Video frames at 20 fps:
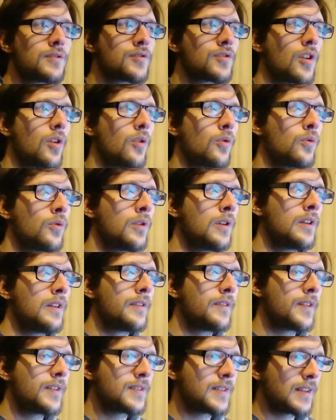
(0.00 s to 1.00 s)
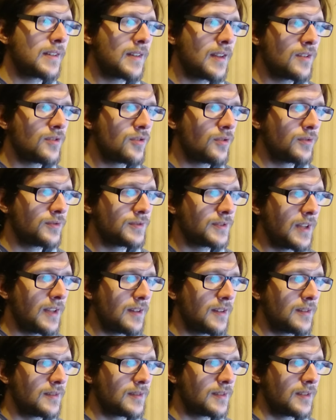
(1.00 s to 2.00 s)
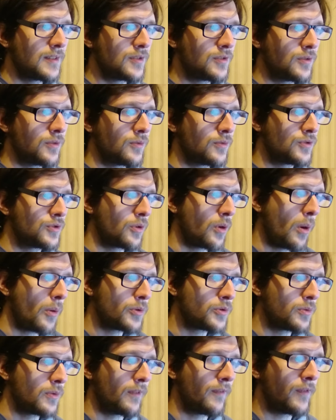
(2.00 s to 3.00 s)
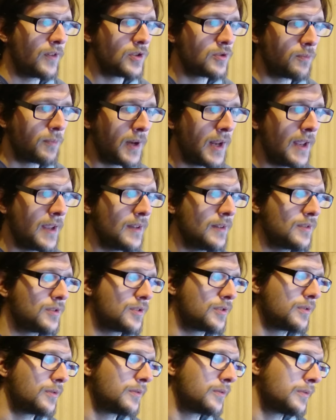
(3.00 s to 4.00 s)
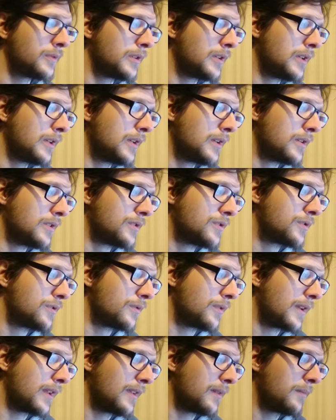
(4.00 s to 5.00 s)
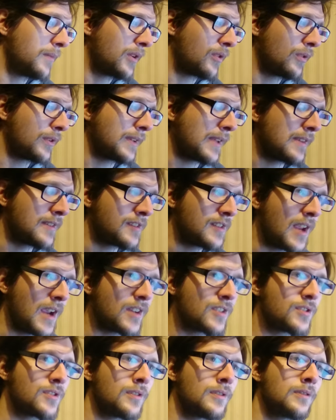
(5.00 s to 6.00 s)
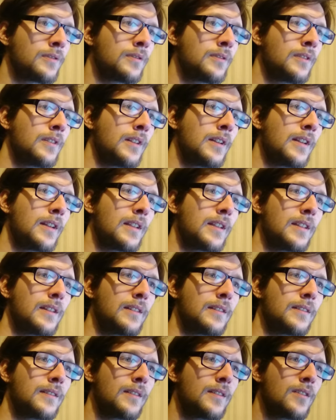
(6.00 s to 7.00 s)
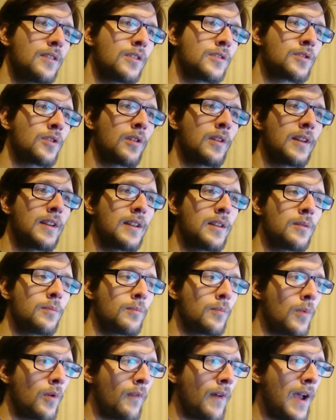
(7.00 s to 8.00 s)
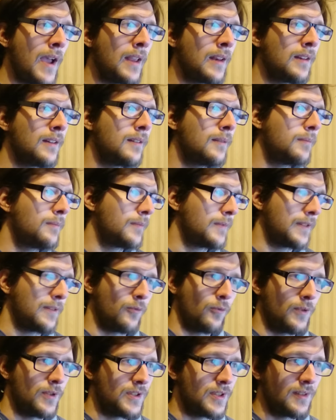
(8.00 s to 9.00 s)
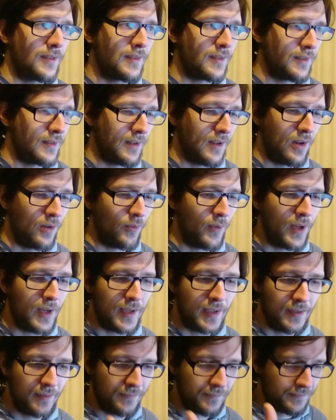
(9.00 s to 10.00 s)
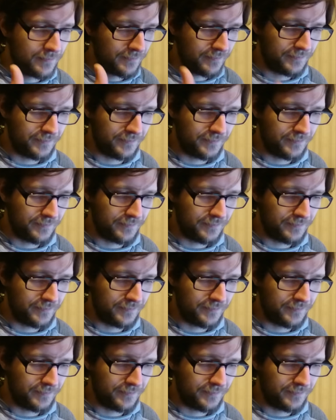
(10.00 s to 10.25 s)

So there's a dangerous tendency to, to go to the free to play, to, to the microtransaction, in not only in mobile, which is already